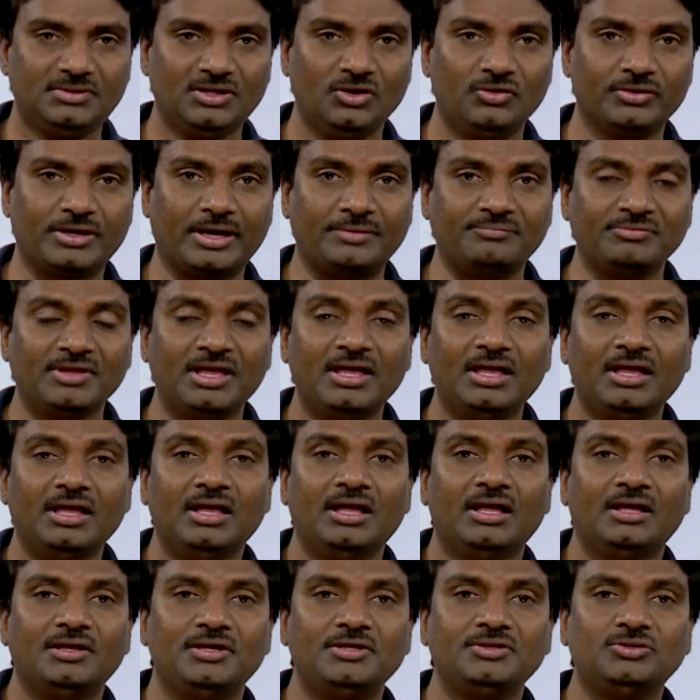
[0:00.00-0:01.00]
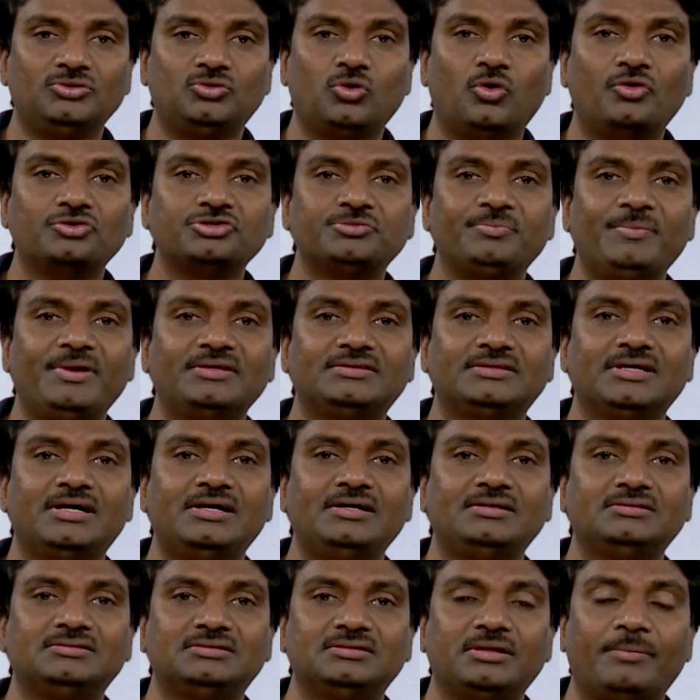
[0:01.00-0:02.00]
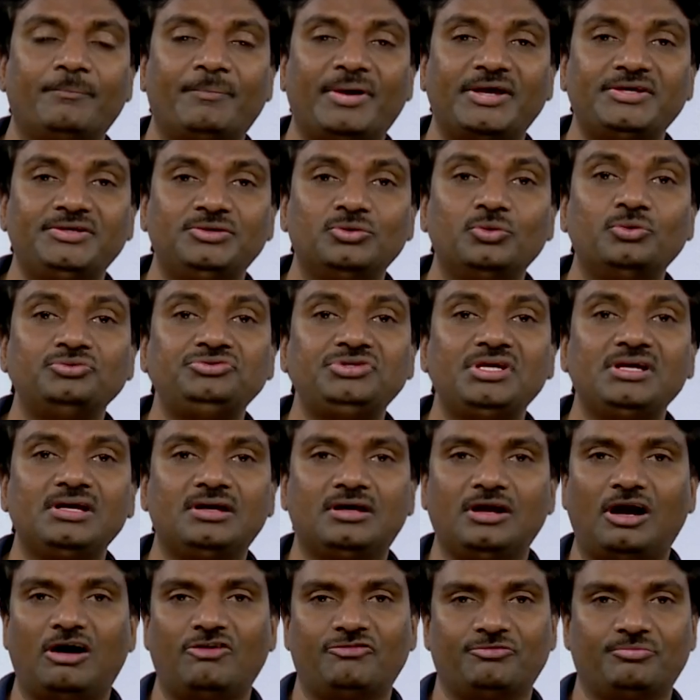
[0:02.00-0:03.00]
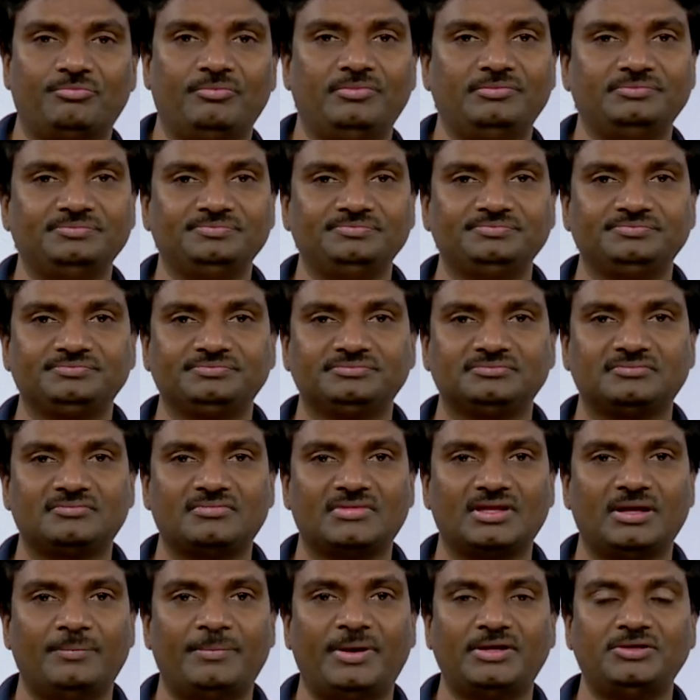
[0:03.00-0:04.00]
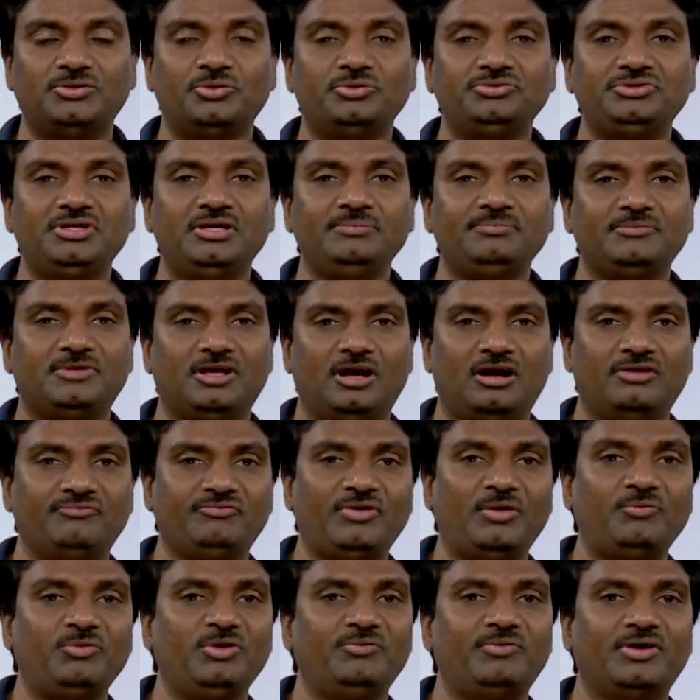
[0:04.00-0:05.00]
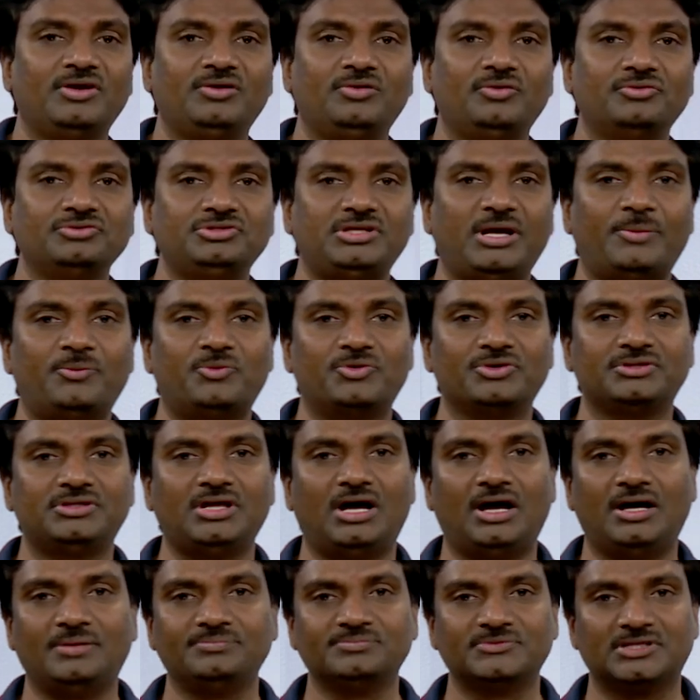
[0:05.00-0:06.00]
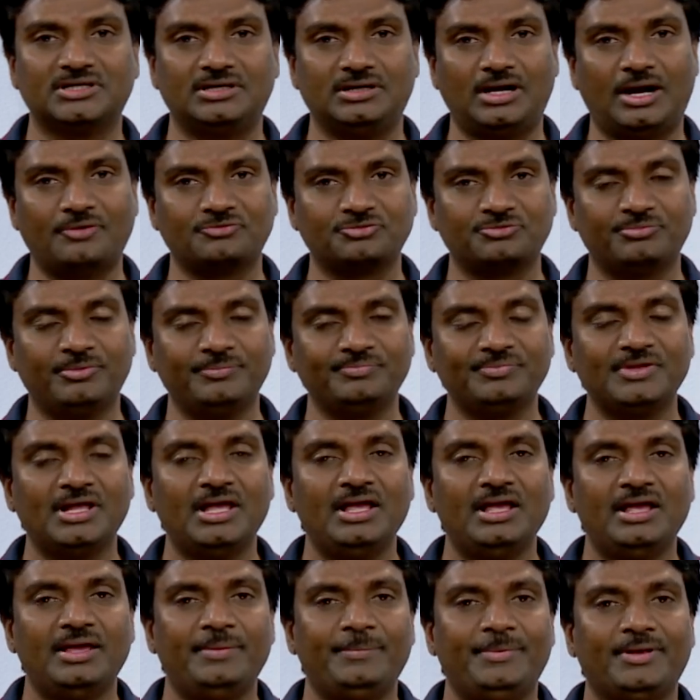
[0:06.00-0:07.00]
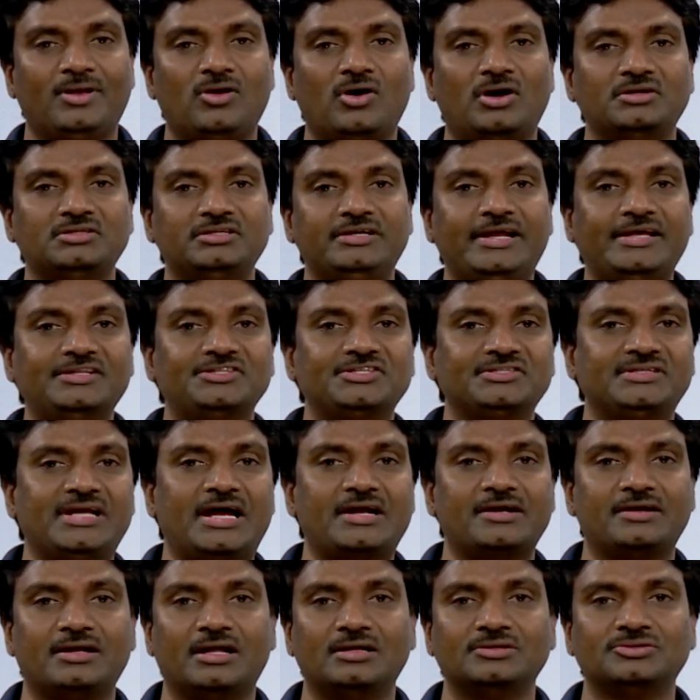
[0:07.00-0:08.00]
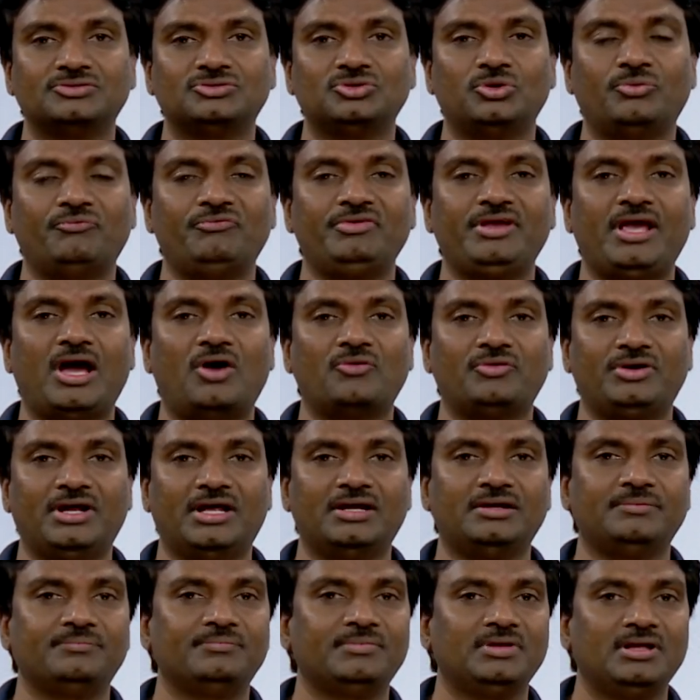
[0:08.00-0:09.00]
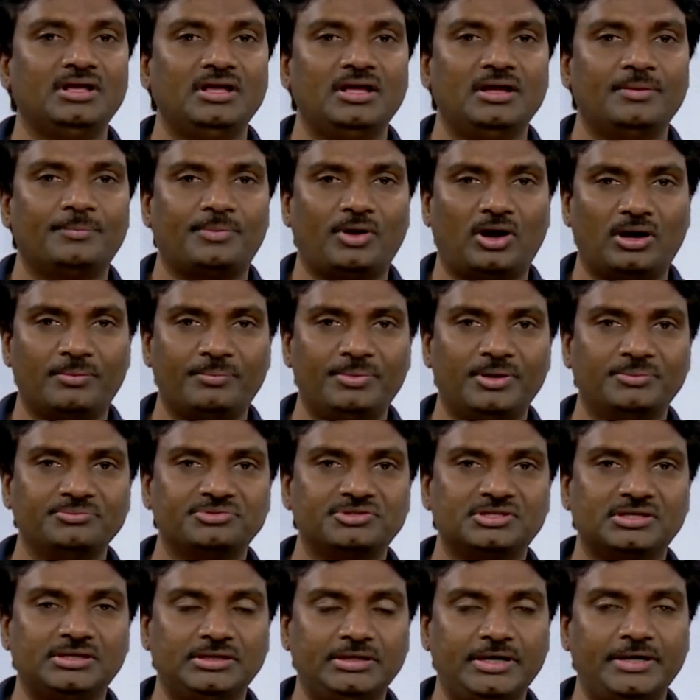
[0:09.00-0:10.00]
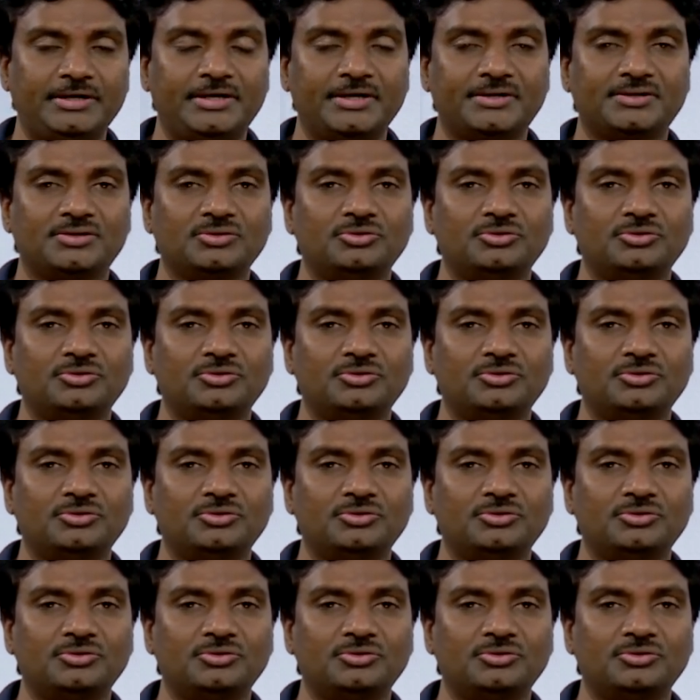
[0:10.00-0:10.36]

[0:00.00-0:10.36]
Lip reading: Okay, in those methods by using graph, everyone knows about the graphs because in 8th standard also we have done problems related